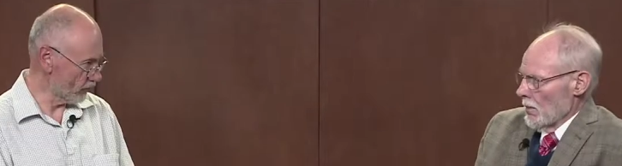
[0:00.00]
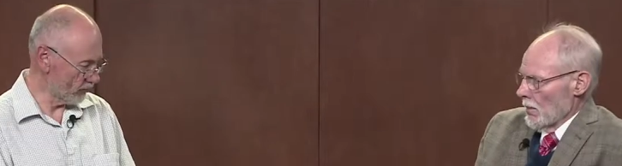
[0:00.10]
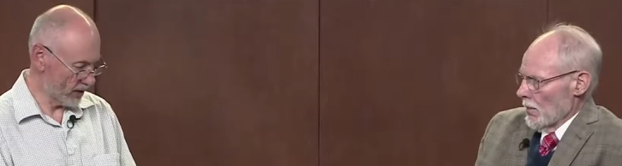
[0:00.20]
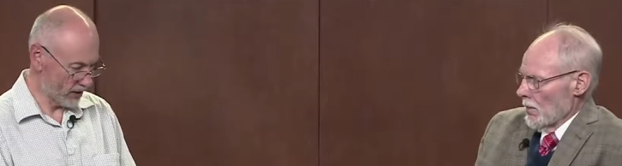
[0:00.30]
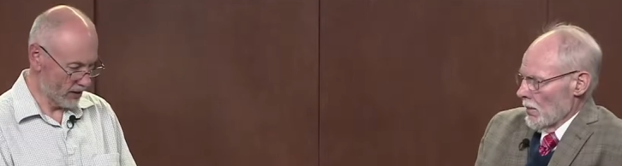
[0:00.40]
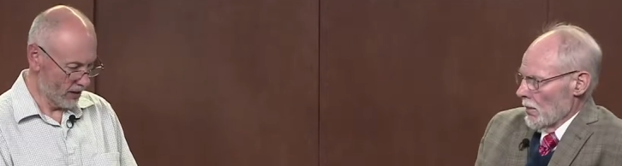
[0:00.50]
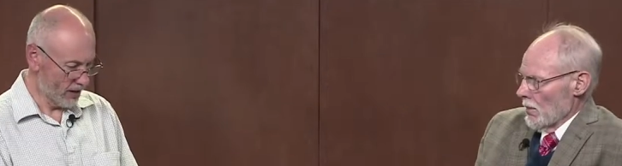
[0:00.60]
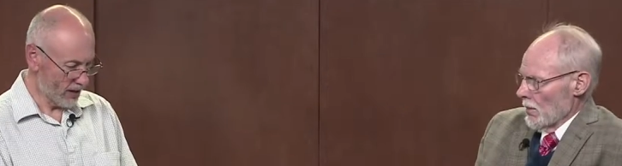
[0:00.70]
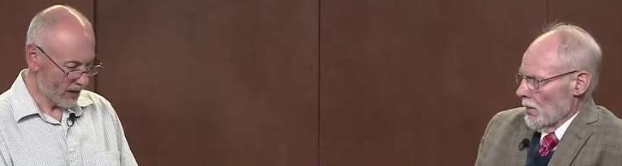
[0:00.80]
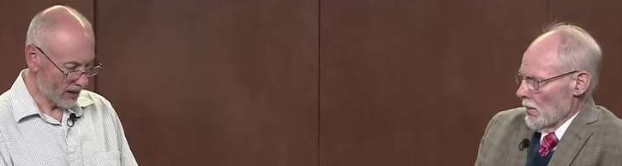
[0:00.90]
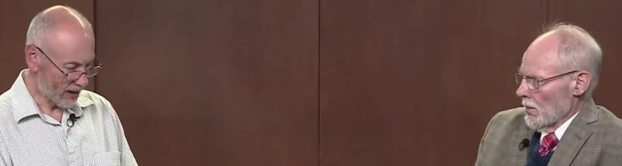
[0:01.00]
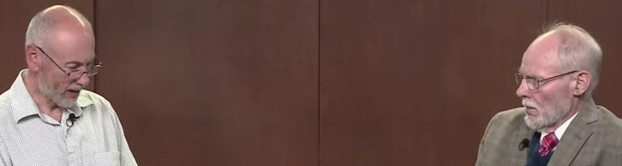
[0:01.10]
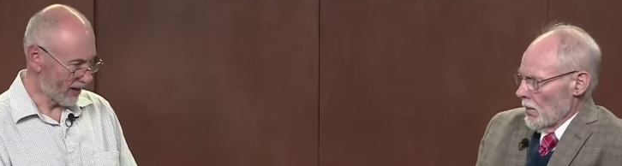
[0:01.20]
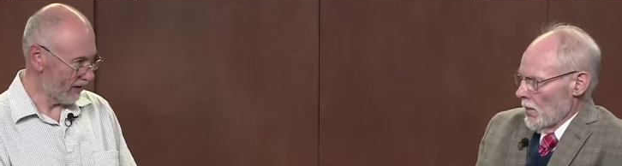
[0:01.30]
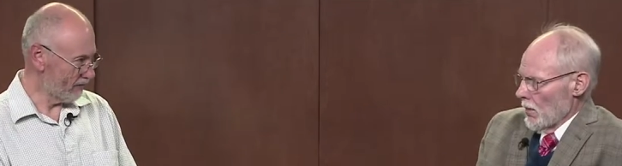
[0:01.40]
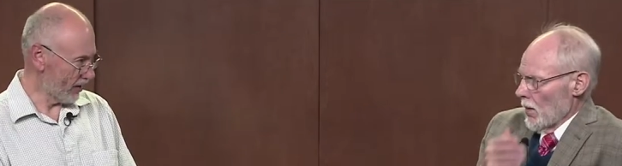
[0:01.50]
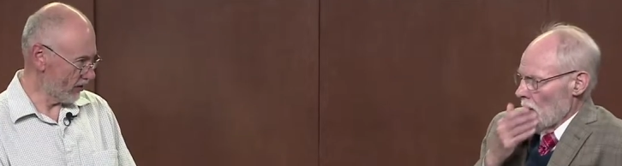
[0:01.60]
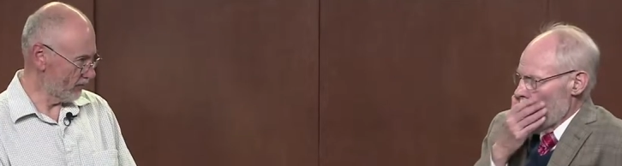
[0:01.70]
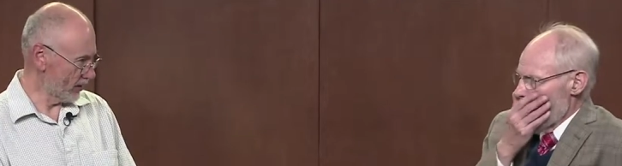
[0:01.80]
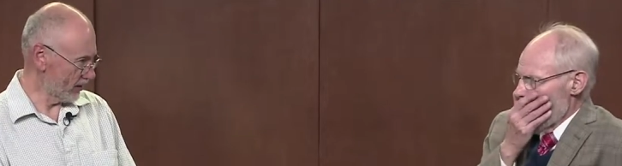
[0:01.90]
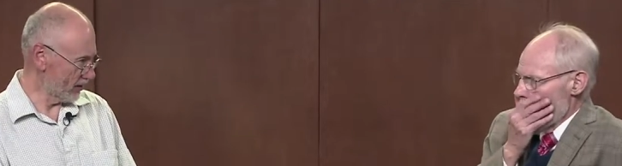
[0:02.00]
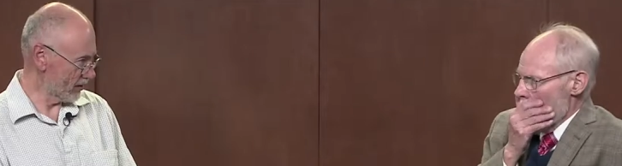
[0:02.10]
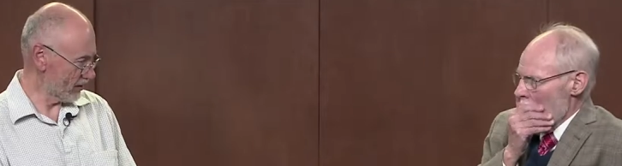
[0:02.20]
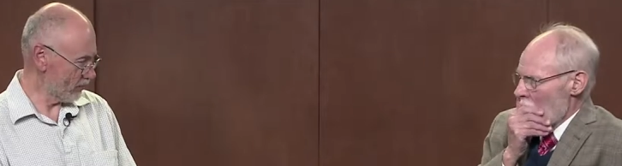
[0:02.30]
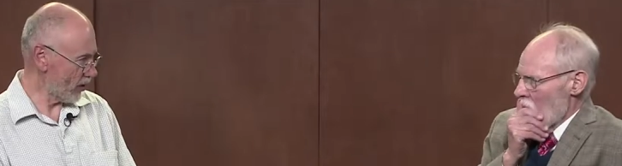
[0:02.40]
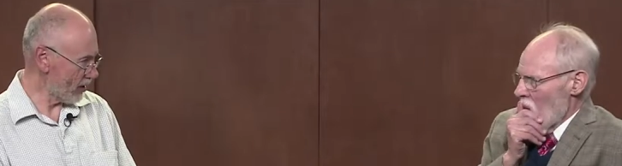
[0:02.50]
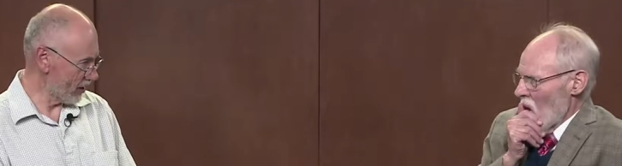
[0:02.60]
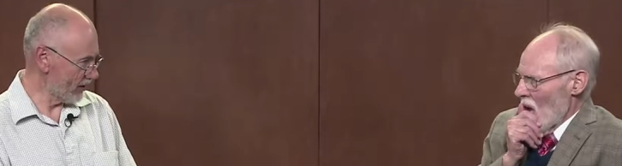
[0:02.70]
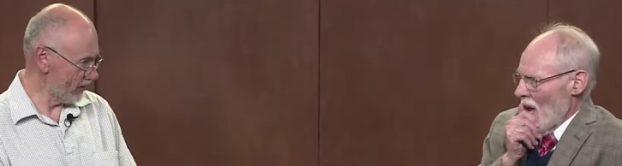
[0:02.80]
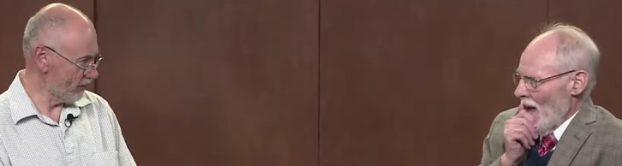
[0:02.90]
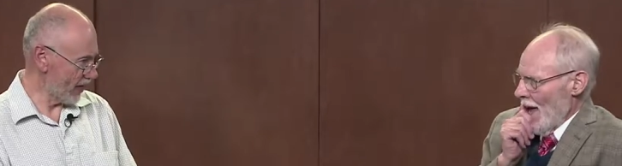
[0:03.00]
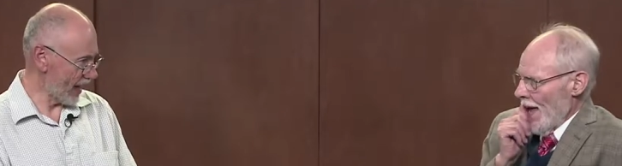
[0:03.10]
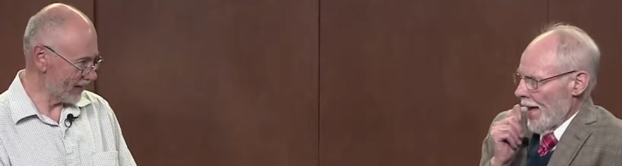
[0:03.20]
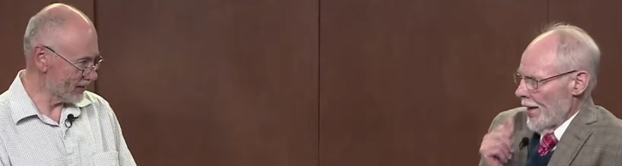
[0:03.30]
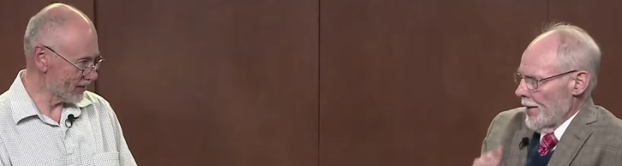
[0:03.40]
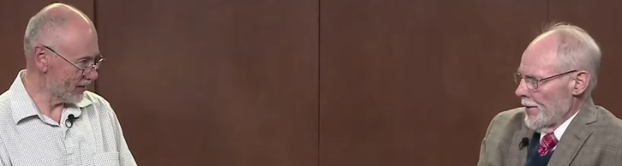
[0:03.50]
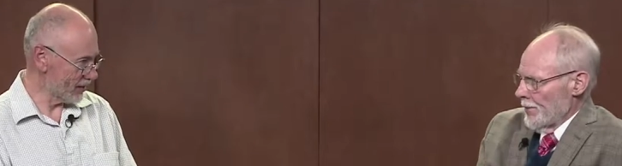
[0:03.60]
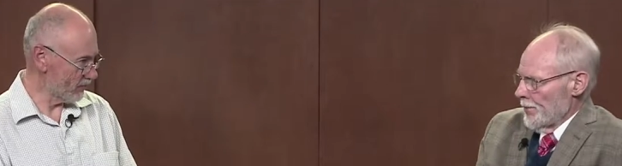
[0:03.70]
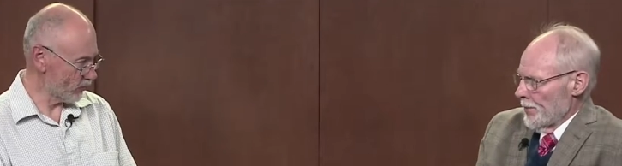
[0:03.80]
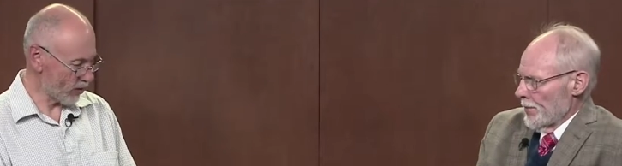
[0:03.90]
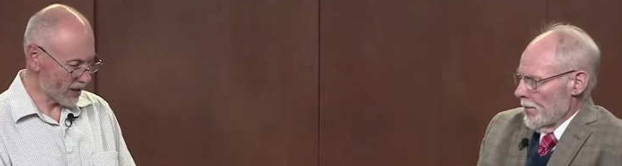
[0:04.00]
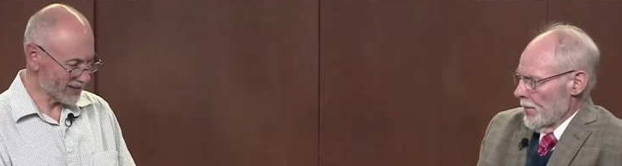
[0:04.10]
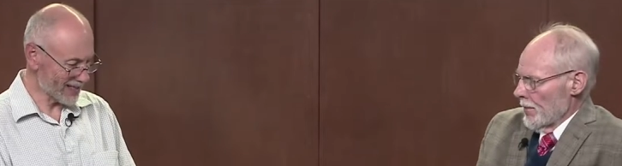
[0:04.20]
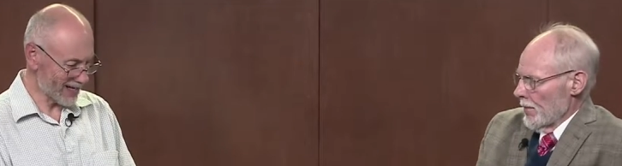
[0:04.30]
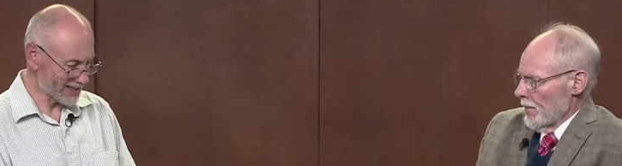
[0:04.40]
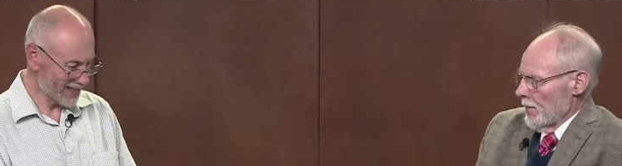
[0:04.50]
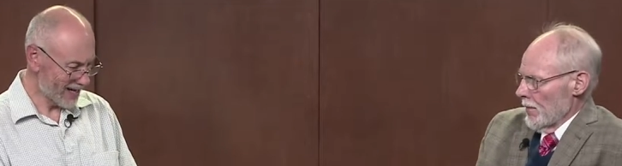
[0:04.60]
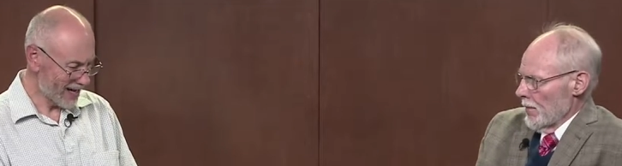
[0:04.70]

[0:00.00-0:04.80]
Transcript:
Speaker 1: you've been uh, a very big part of that um, process.